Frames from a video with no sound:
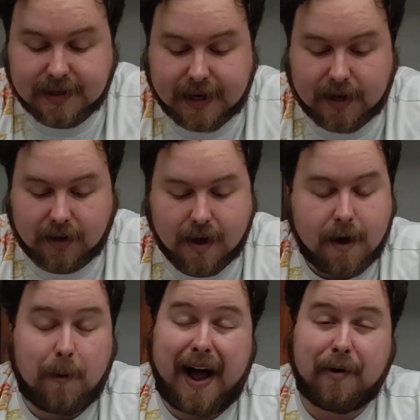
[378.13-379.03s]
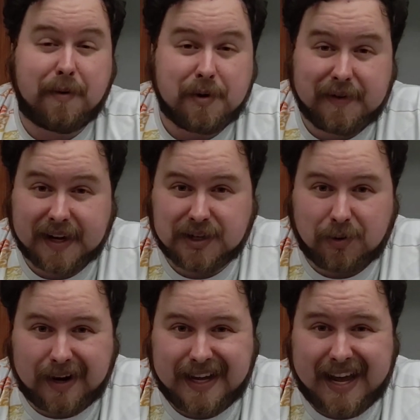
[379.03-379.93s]
skill while removing a
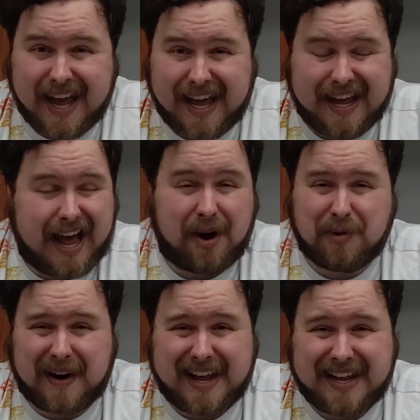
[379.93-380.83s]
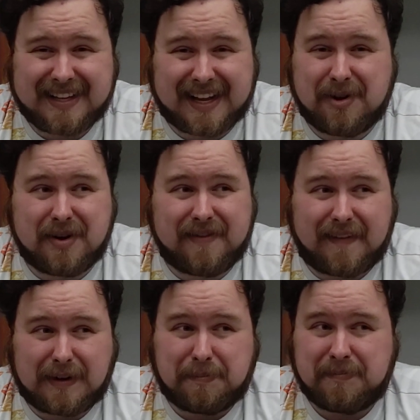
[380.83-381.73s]
20k outright. Like, you don't even
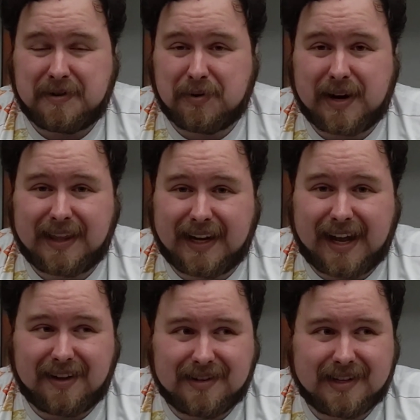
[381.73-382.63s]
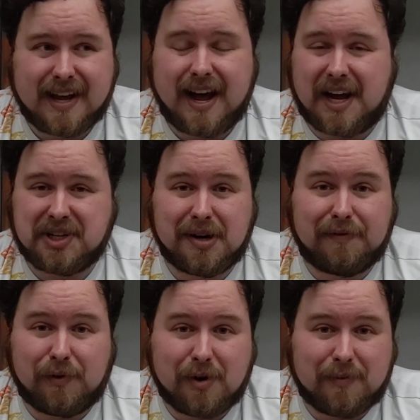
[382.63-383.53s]
have to do anything else. On
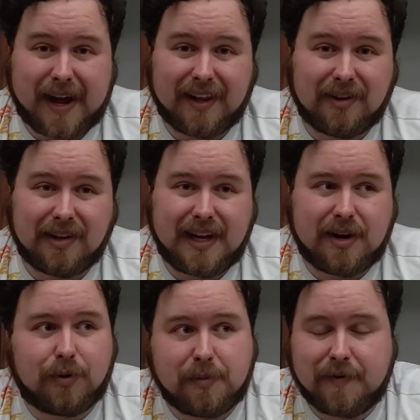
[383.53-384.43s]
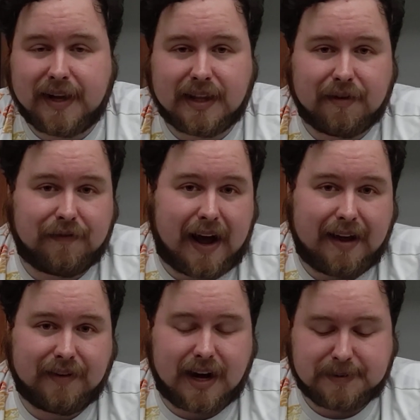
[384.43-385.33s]
turn 4, regularly, you're removing their
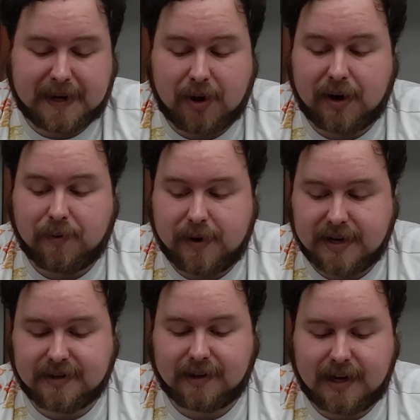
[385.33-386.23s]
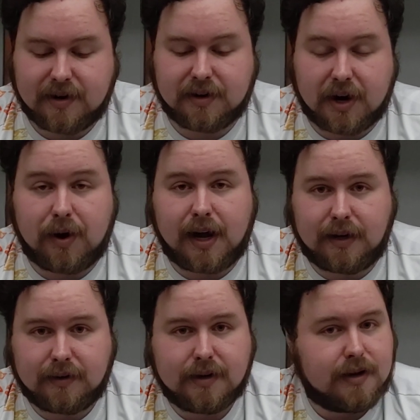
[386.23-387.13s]
5 cost by going Whis, leader,
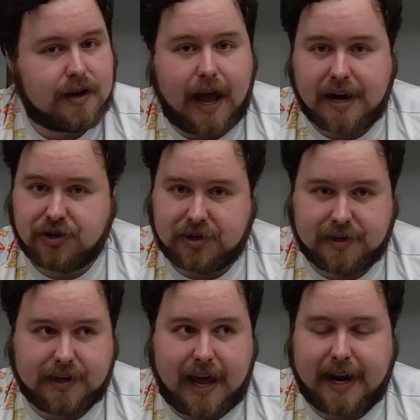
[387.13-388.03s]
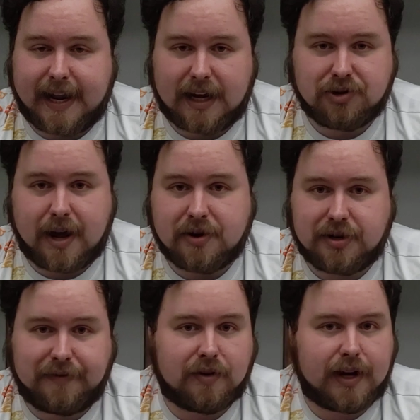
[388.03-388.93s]
Gohan, and just getting an extra
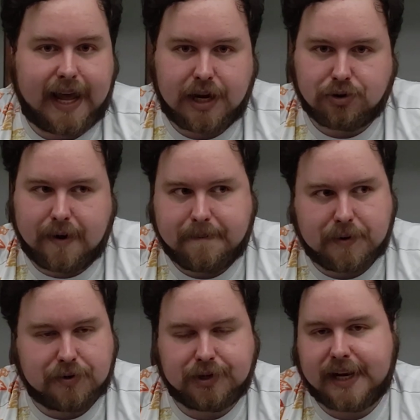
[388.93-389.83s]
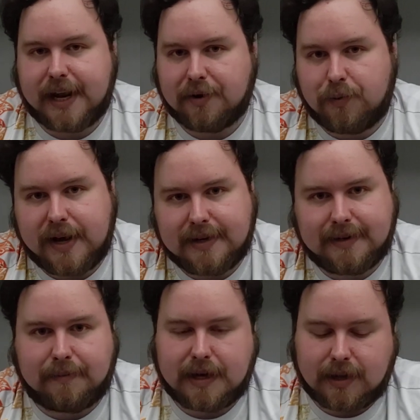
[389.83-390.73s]
energy for a cantrip, producing another Whis,
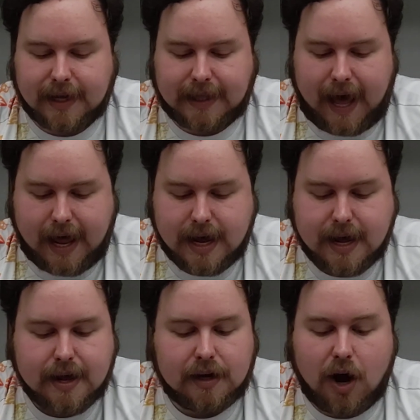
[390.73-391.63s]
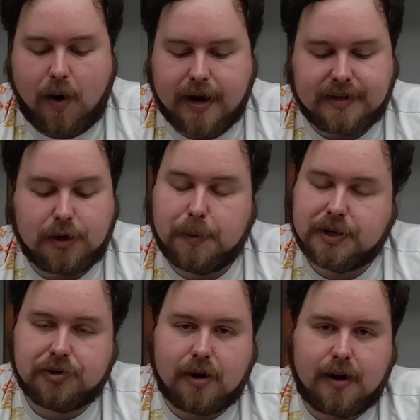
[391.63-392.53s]
something like that. Gohan is
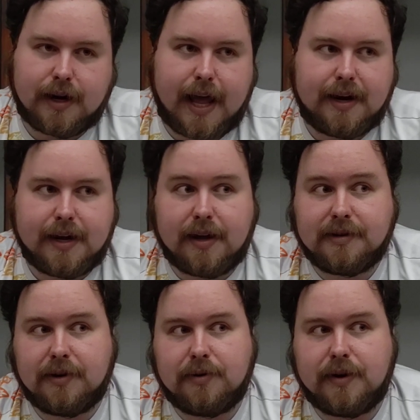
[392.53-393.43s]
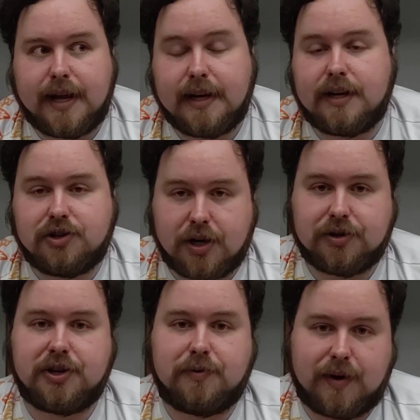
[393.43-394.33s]
super strong, and he also, in
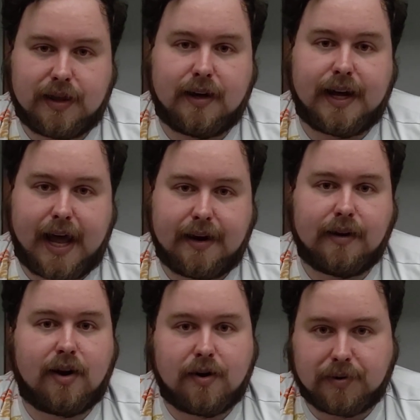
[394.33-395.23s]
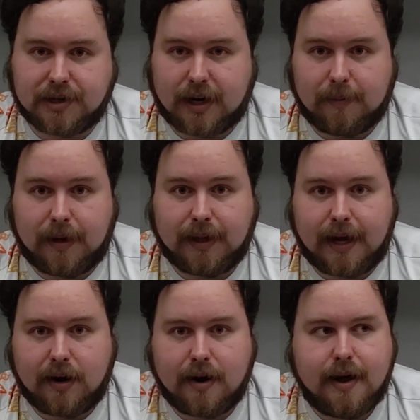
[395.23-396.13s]
conjunction with, again, the card we'll talk about
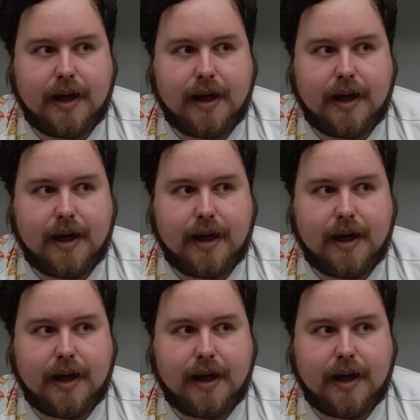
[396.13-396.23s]
later,